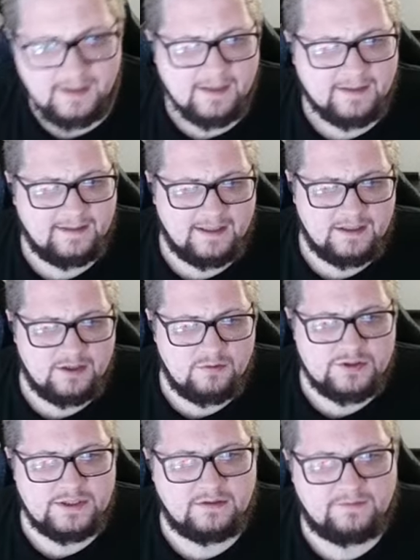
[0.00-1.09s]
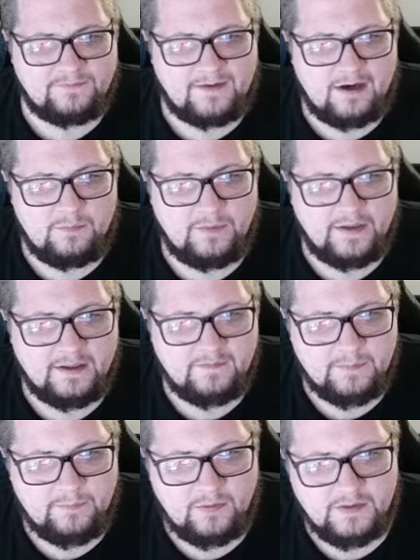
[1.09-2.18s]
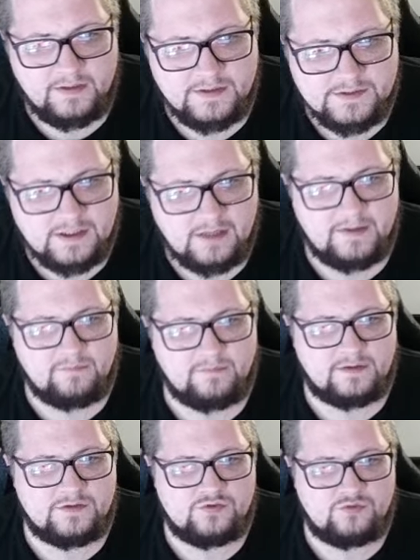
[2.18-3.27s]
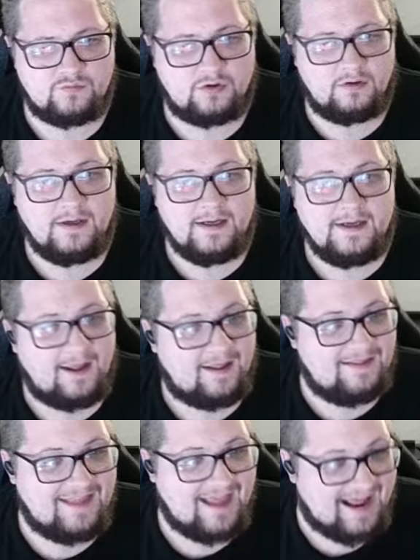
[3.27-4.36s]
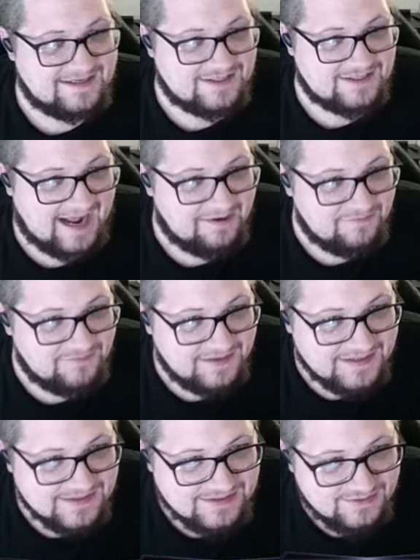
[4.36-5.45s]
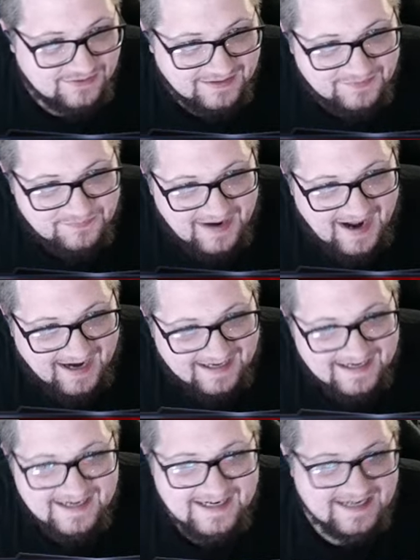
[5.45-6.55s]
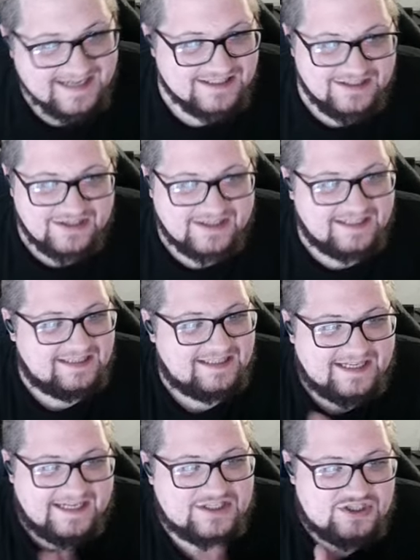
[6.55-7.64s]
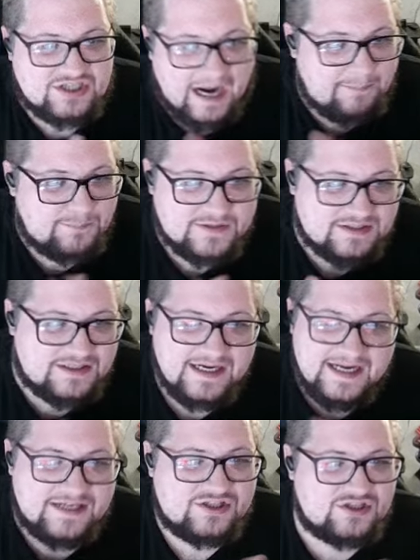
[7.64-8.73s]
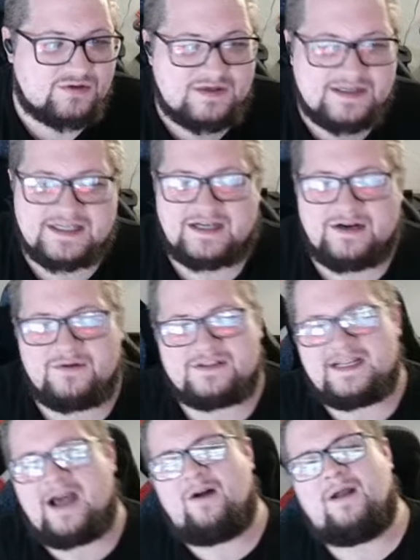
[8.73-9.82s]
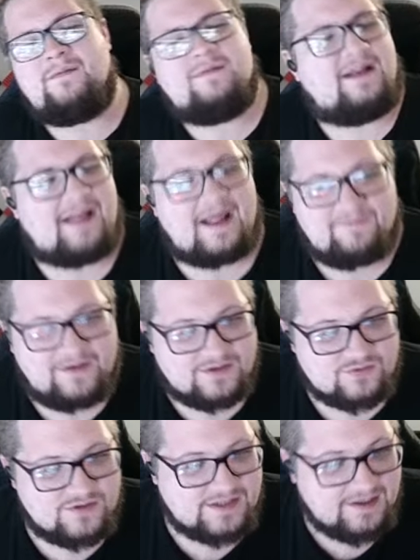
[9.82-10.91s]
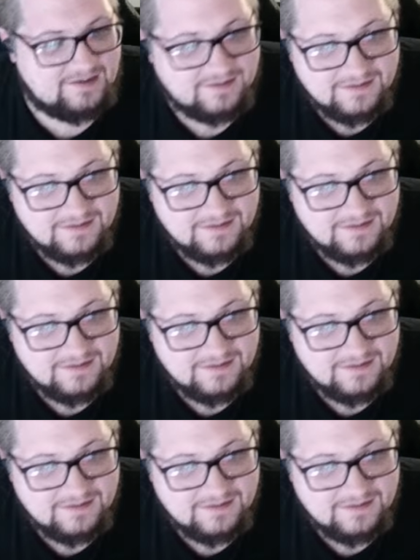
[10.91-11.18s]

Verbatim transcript: getting a no shield the foul play here, and the opponent does come in with an Azumarill, and that Shadow Venusaur in the back is looking, licking his chops as soon as it goes down. I'm, that Venusaur's in.